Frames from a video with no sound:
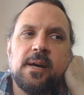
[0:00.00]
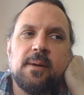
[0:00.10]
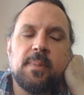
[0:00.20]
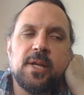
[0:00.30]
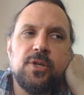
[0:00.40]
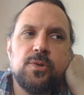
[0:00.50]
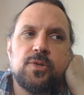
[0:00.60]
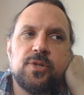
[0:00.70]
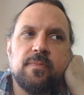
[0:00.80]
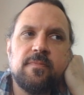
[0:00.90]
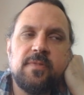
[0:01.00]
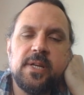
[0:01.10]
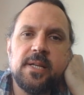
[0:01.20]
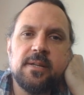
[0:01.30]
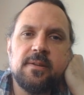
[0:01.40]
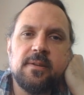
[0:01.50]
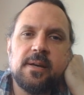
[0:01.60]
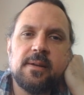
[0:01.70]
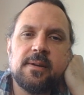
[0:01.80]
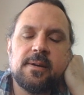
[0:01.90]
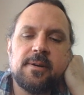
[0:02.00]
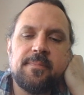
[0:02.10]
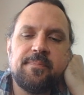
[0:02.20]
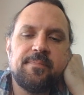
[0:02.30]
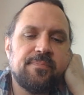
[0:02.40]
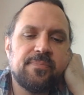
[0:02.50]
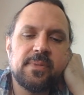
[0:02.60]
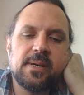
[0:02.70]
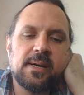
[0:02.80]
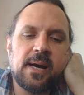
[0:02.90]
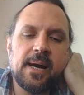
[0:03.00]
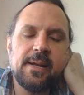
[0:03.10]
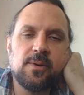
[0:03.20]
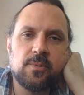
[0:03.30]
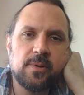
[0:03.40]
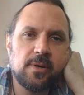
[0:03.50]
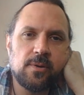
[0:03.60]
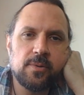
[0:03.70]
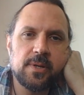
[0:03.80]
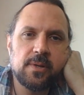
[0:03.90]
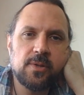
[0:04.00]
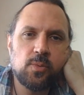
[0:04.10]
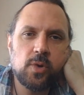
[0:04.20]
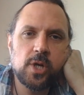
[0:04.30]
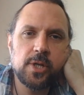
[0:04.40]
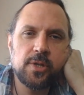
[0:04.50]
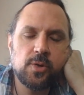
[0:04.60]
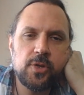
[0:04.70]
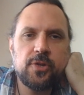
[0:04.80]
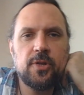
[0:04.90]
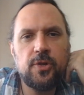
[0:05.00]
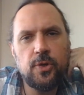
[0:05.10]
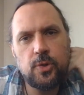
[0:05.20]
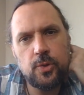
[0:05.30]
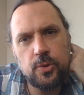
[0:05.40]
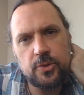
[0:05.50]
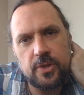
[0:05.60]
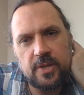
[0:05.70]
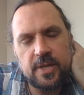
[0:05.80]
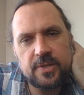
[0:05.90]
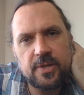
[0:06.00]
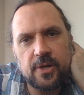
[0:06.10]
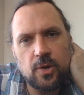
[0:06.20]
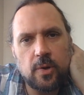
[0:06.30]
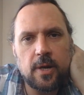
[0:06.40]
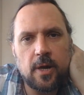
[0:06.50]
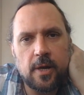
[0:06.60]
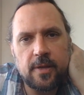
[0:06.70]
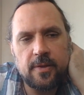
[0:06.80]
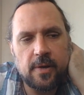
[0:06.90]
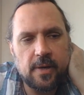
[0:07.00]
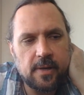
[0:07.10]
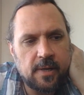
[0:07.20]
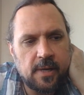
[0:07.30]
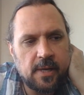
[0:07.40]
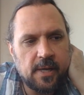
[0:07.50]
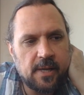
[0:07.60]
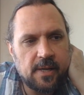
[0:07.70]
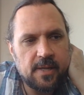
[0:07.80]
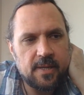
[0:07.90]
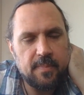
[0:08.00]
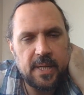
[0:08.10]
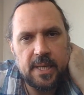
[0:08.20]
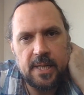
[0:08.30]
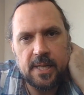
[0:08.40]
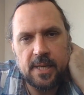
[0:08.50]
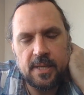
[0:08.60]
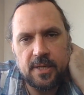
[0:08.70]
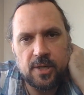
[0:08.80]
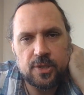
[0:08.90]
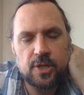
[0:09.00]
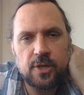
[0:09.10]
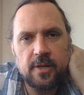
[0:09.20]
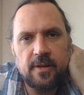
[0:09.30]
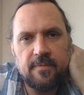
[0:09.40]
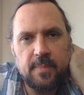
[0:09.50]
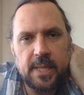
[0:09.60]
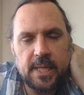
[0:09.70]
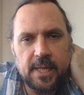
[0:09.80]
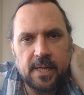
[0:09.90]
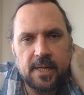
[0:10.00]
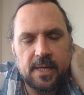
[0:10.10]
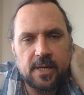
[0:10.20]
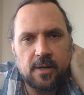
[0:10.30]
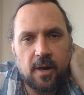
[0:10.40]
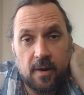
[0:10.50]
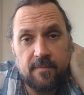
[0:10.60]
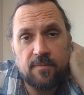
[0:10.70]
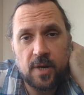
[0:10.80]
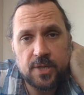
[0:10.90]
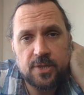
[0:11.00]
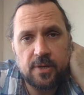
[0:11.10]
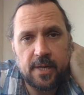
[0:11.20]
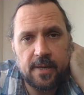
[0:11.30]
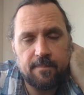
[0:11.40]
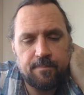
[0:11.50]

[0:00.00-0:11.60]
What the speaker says: my YouTube feed, and I don't know, the world, the news and things that are going on in the media and the alternative media are frustrating,